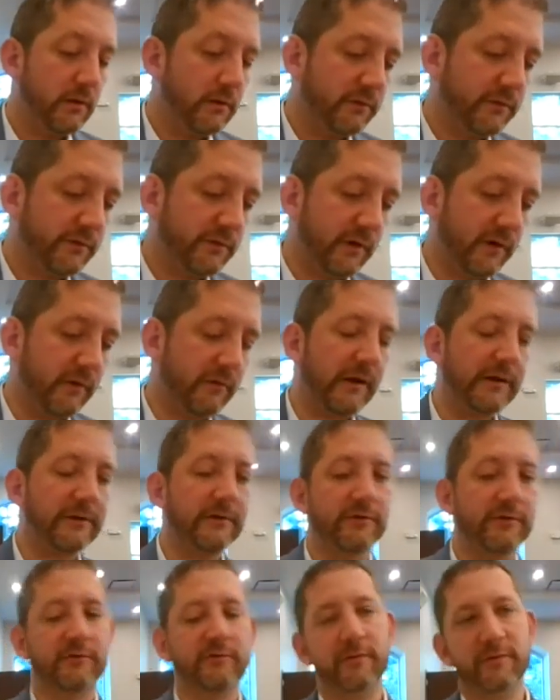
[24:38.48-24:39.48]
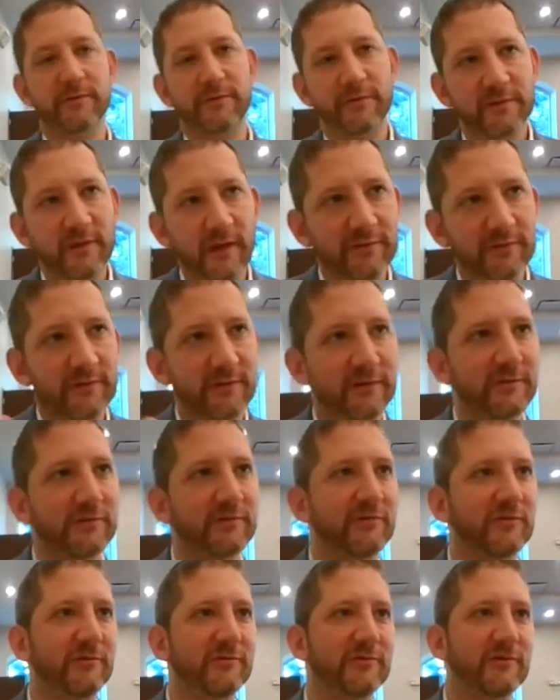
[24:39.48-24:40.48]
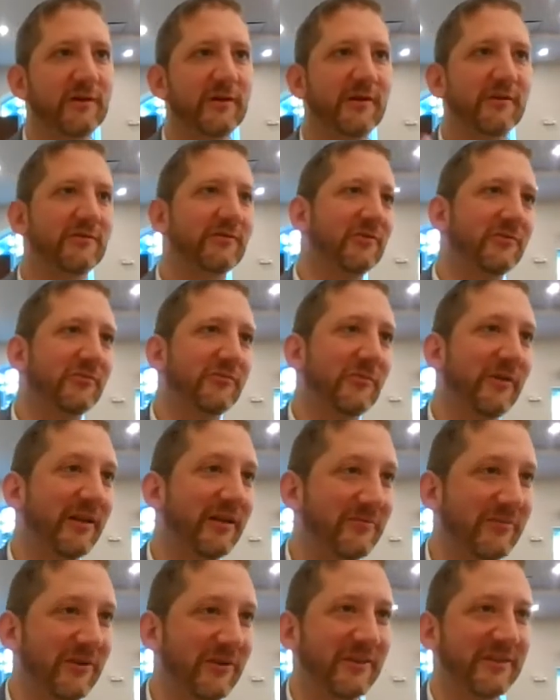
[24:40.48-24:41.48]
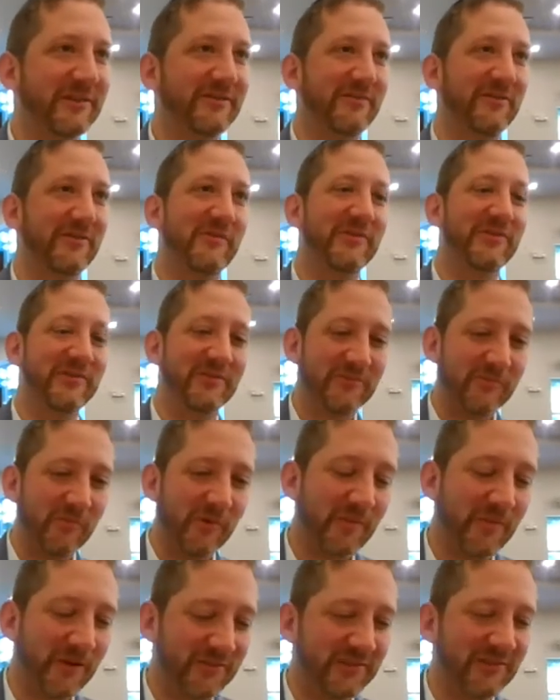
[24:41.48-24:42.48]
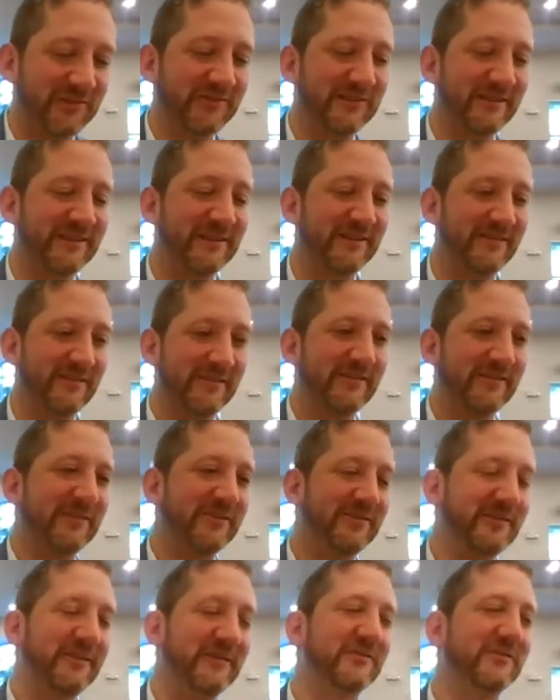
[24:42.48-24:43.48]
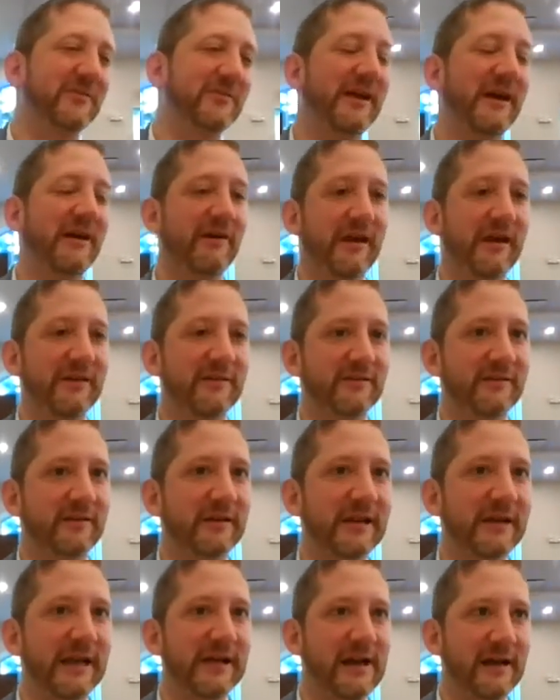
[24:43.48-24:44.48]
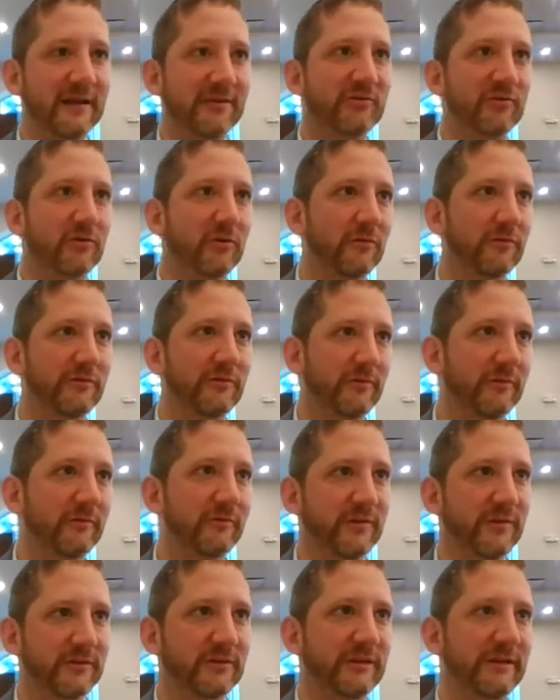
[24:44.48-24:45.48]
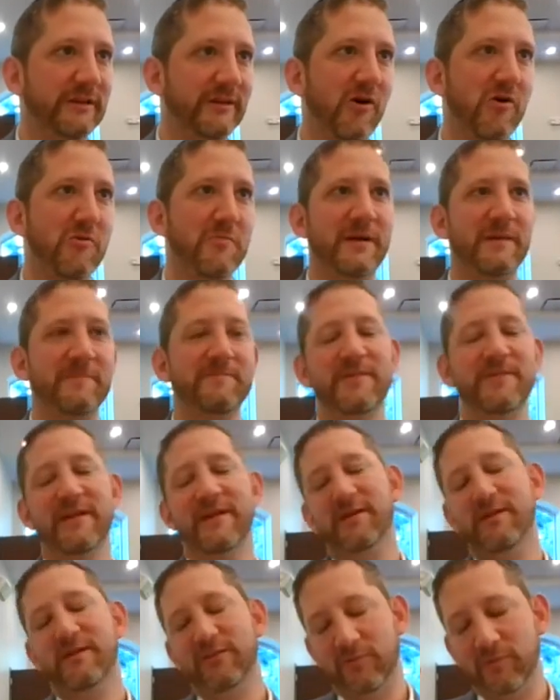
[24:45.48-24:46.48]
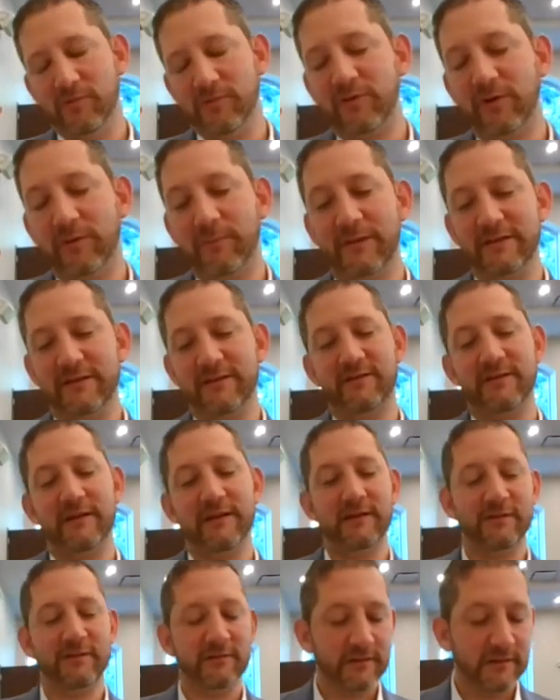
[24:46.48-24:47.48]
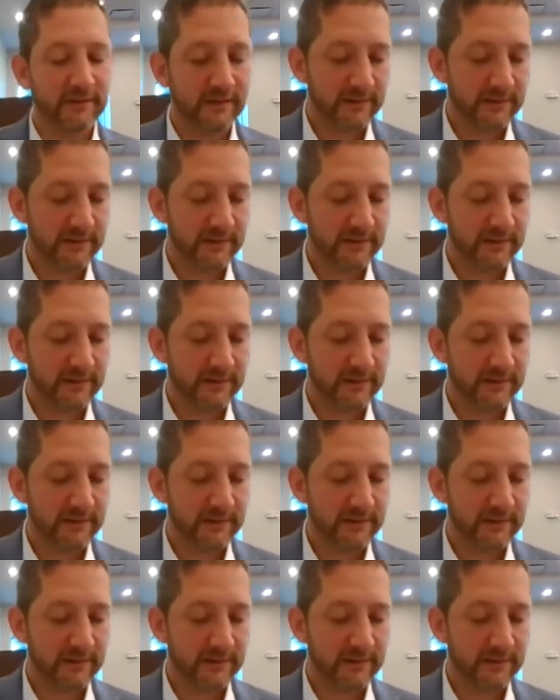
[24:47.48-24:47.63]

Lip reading: So I know because we were discussing a certain relative, one of my children who's in Israel now cannot serve physically in the army. So we were talking about these things.